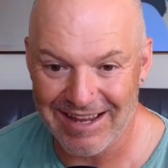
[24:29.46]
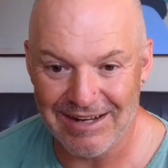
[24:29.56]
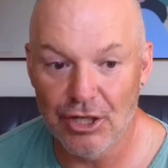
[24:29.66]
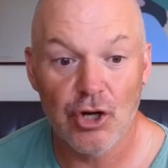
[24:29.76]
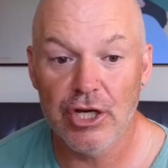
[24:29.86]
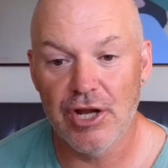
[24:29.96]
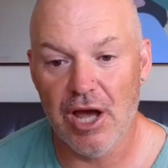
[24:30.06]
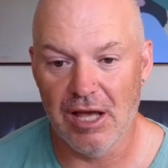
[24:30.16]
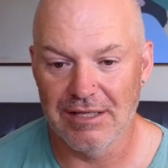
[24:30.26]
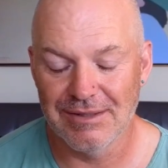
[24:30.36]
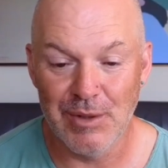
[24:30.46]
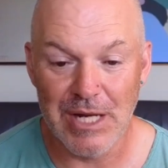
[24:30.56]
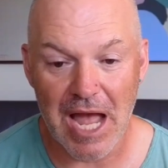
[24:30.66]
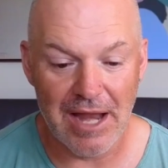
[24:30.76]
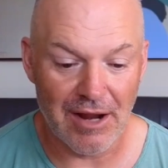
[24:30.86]
Look at us.
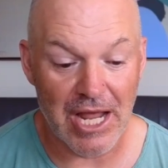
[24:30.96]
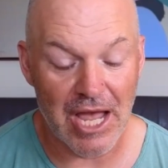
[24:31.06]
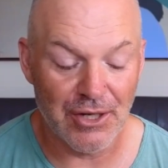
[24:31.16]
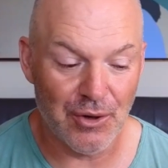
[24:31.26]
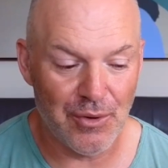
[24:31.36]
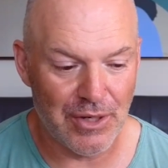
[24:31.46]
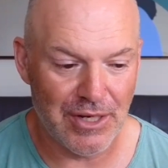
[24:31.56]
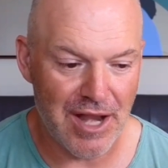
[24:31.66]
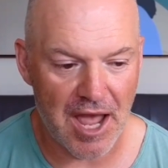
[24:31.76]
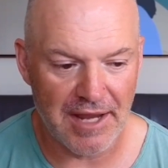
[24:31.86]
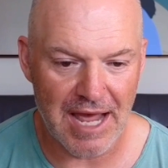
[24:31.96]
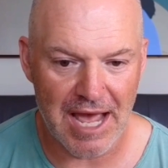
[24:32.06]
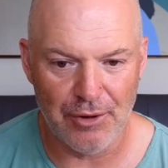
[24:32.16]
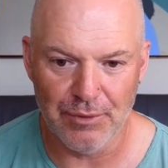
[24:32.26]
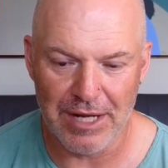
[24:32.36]
I can't go on a night
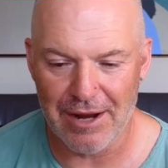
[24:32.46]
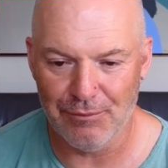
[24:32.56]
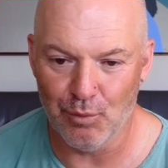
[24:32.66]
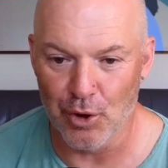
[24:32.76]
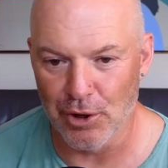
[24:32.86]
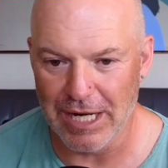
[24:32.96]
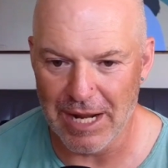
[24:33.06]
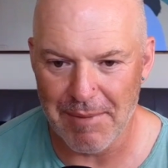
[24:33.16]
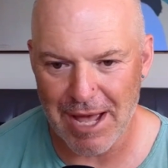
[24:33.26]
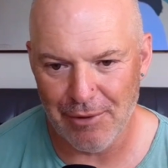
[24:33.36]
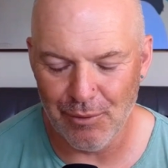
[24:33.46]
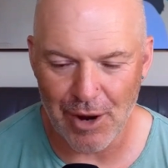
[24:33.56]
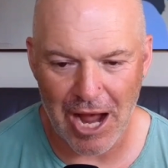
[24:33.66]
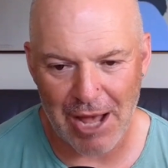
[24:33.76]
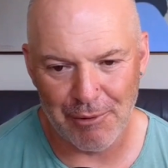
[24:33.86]
out without worrying about, well,
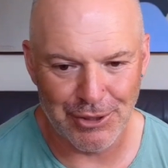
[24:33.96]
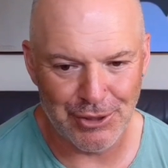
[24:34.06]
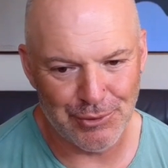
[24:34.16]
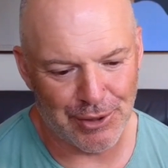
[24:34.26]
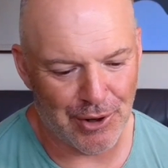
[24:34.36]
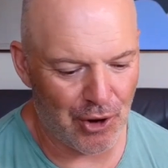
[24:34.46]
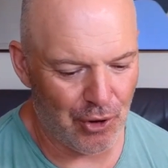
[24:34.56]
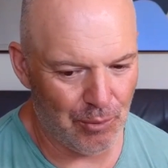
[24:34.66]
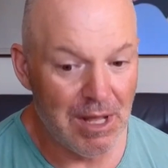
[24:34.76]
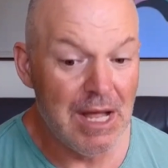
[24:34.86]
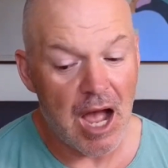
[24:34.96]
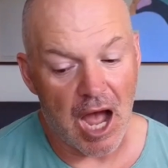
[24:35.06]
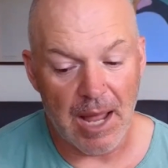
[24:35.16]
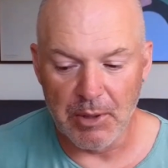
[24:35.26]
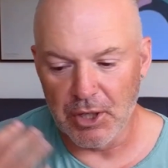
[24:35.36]
how are you at home?
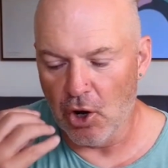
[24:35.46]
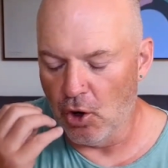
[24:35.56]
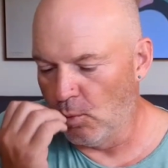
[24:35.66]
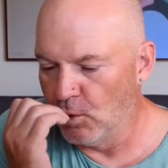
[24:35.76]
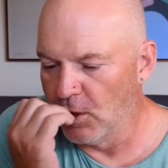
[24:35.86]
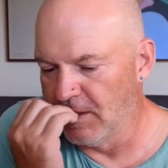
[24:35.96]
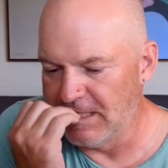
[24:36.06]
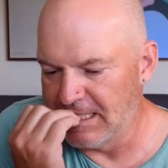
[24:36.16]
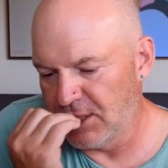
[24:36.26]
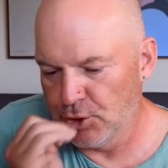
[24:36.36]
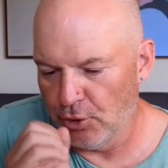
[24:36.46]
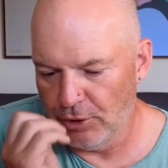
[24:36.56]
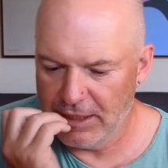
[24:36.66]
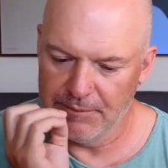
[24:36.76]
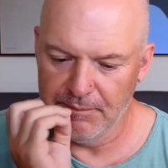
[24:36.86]
I'm at home worried that you're
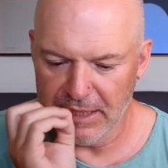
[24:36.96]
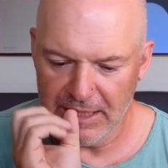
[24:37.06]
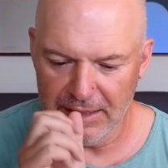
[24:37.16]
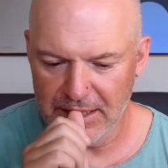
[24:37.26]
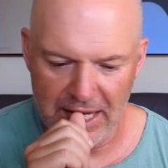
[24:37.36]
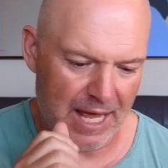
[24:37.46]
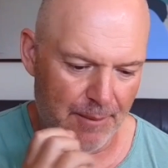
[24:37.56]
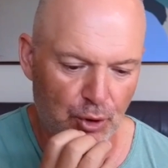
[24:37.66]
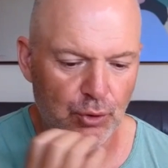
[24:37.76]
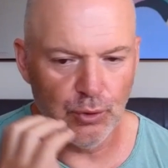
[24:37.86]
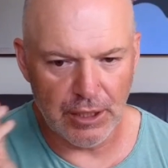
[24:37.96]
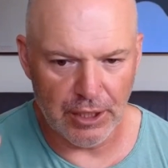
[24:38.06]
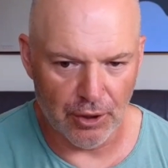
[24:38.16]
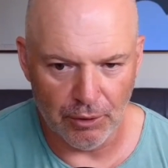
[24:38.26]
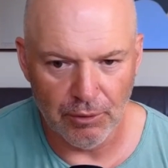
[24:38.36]
going to meet Julio,